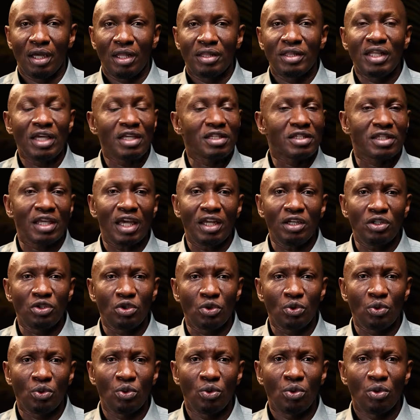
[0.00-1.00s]
They send
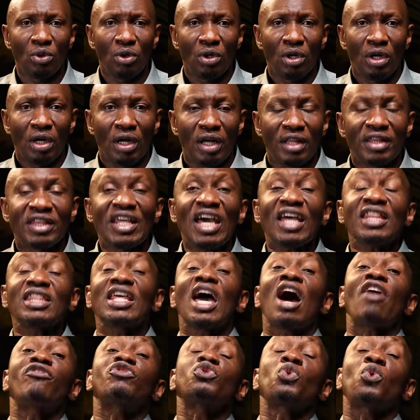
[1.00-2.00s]
you, then
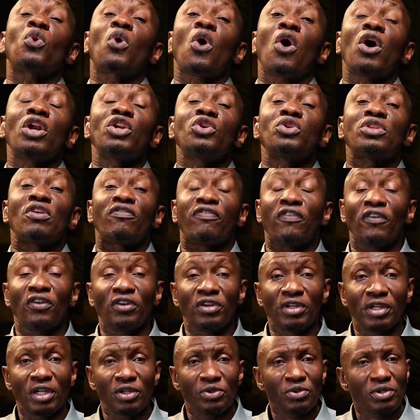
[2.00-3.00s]
they have to call you the
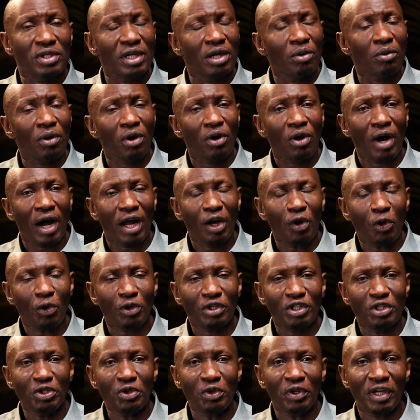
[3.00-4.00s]
following day to say, oh, hello,
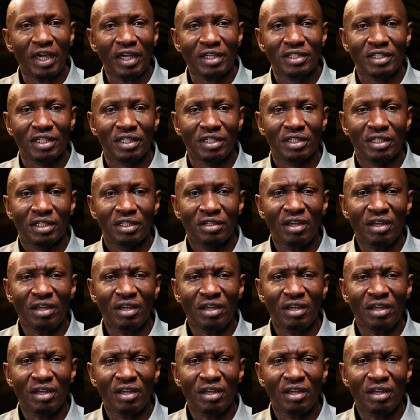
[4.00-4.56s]
did you get it?